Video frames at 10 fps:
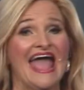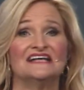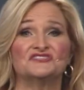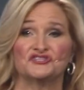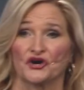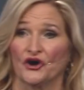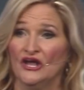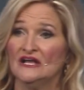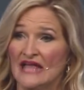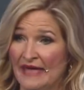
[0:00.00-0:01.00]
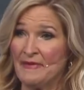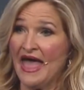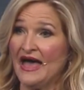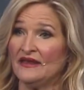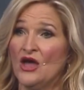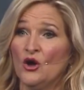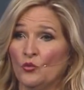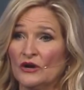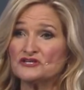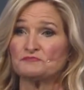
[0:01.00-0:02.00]
answer. Amen?
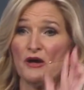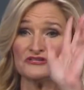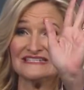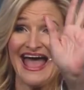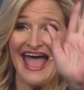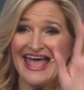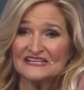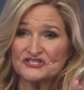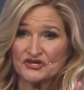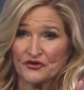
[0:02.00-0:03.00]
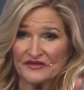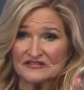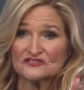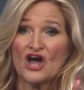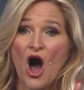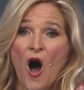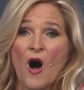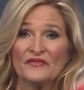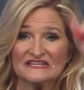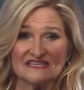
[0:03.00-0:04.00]
We're supposed to answer this
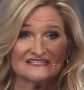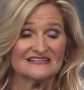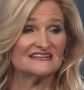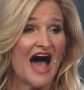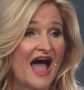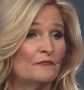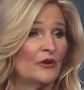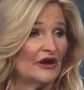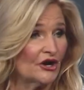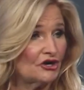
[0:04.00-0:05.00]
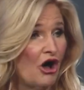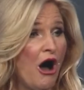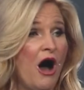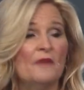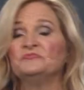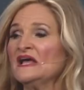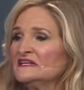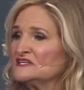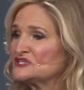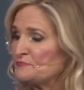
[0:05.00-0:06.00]
call. This is a time we are called
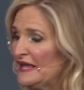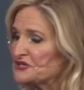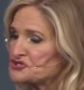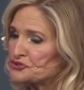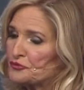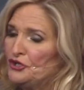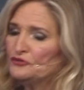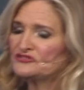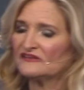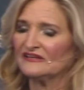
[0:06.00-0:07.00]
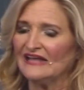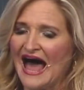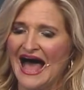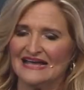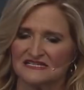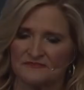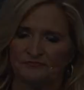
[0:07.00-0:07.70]
to speak truth to the lies.